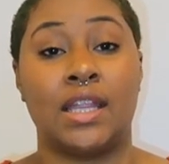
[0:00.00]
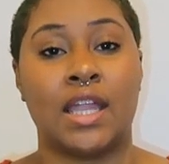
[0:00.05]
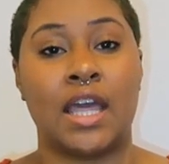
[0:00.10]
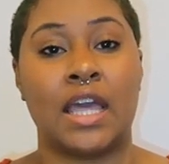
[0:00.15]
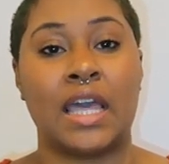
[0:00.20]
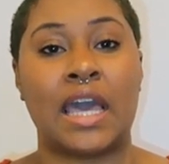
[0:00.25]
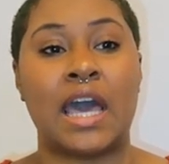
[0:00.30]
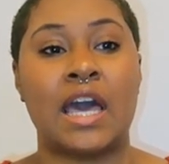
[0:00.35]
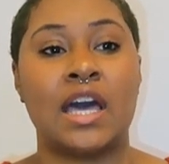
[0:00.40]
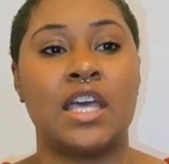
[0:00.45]

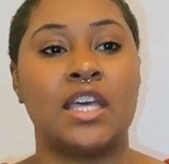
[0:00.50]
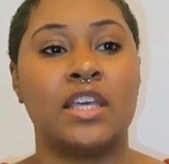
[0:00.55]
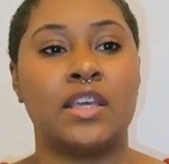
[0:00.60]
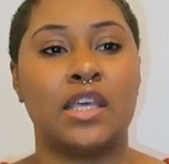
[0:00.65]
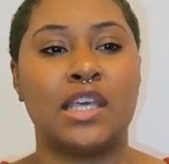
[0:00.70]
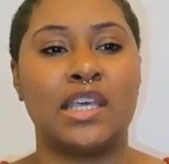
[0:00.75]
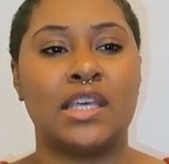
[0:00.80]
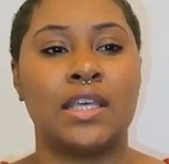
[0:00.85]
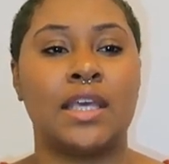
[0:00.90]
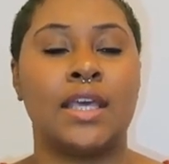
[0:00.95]
Like
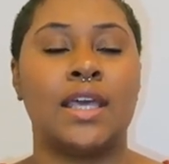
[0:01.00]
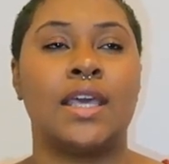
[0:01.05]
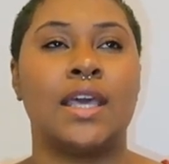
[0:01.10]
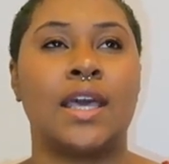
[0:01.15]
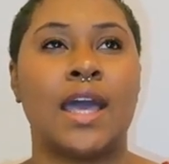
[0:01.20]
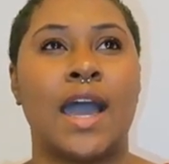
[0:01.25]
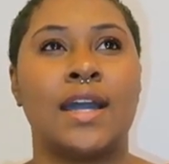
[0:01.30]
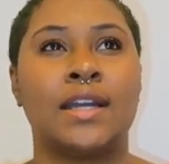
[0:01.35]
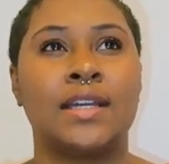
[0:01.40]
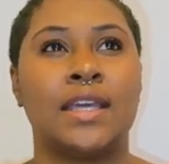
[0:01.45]
I
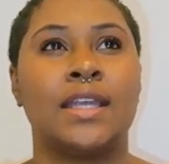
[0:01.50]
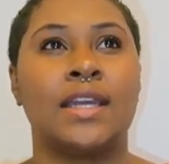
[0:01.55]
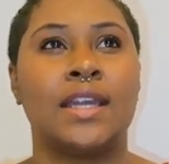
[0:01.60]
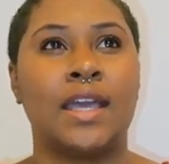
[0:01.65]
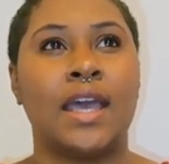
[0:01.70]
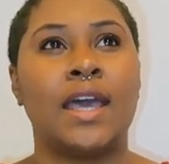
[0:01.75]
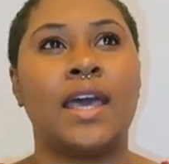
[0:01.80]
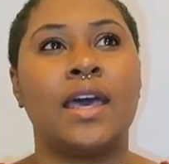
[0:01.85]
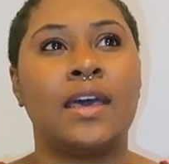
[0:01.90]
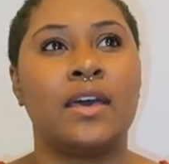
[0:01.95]
can
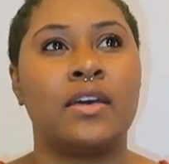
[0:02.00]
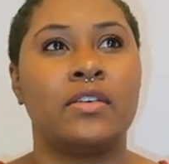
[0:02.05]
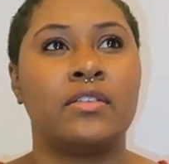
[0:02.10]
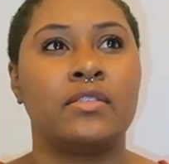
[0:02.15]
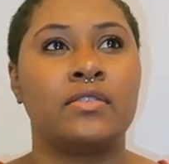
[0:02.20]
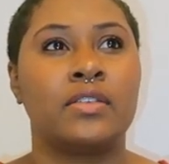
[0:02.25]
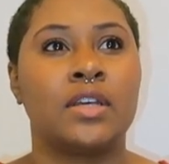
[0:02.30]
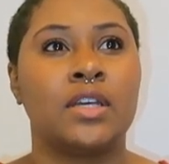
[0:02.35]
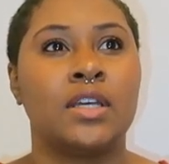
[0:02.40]
have